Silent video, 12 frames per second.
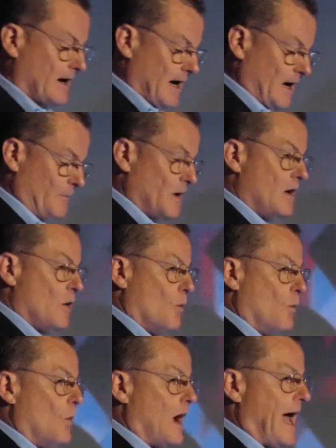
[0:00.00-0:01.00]

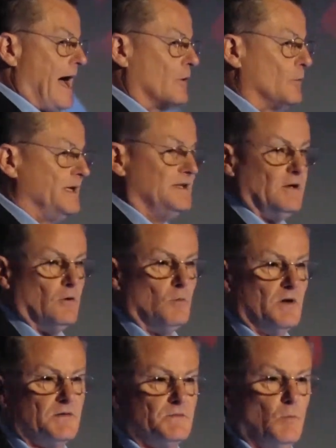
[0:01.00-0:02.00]
How do we deal
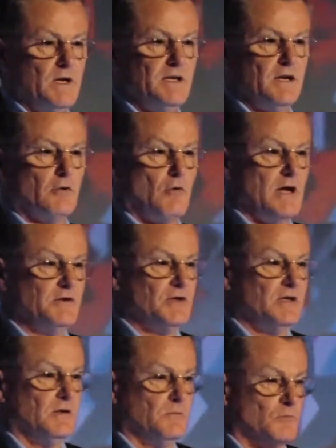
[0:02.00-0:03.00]
with wind
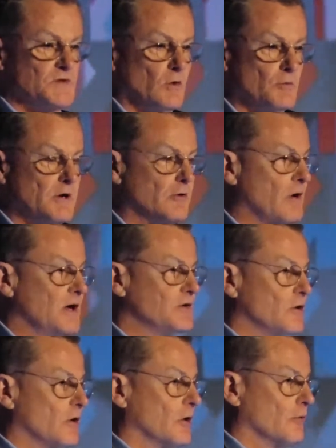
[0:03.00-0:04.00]
integration and solar
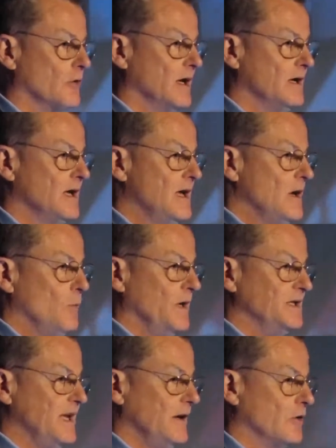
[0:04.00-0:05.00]
integration on our grid?
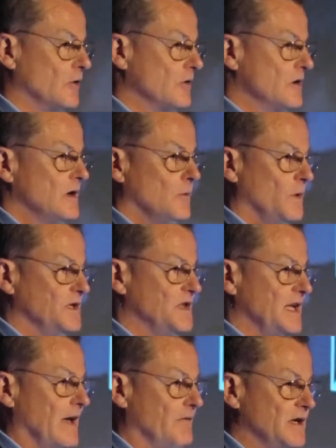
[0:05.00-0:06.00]
We tinker, we
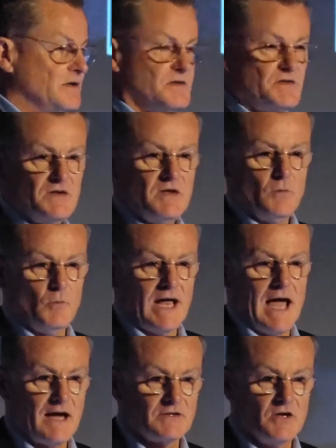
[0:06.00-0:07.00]
see evidence,
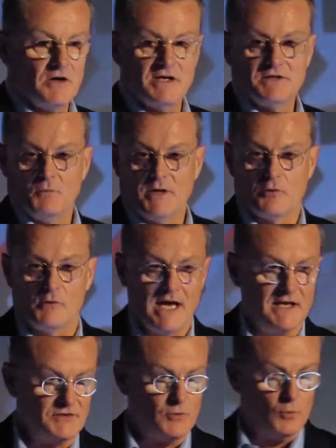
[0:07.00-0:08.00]
we act on it, we
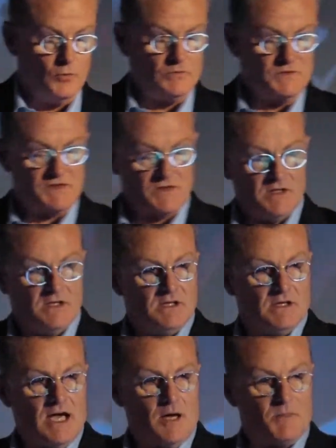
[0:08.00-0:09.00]
create tools,
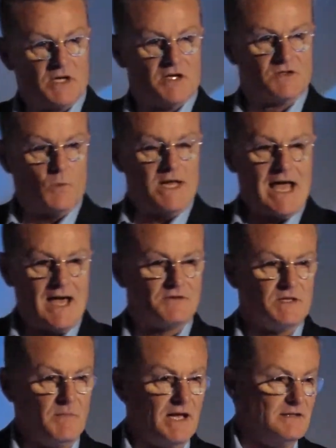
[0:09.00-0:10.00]
because we
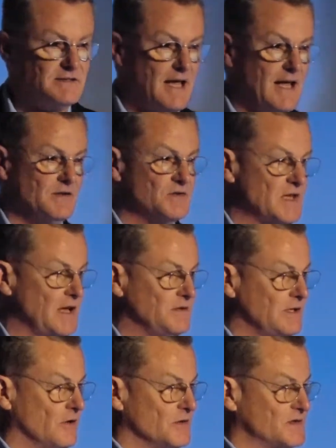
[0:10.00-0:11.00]
have to maintain
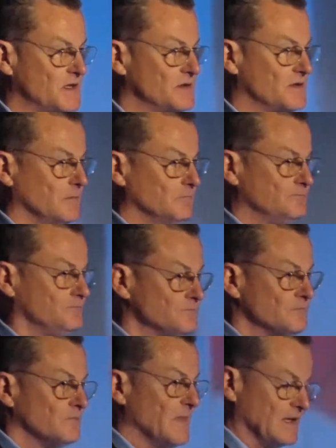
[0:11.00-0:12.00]
safety on the system.
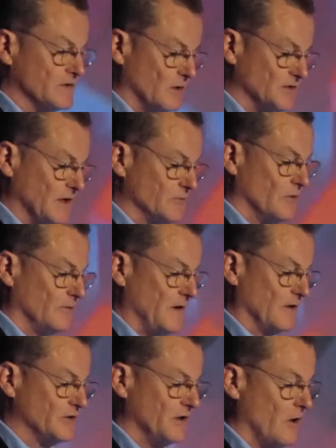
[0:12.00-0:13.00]
That's our central
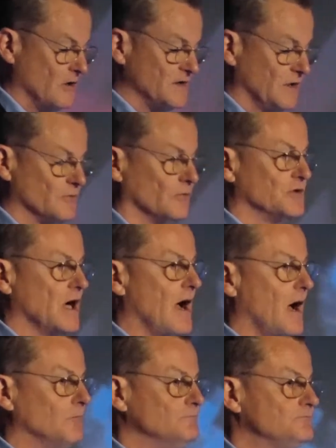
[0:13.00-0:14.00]
function, our central
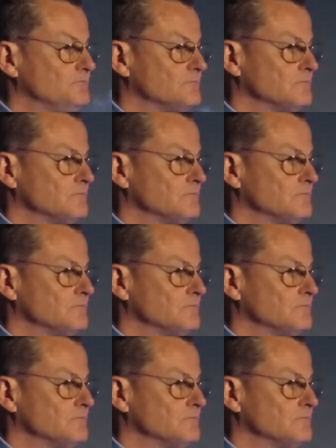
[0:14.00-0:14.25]
job.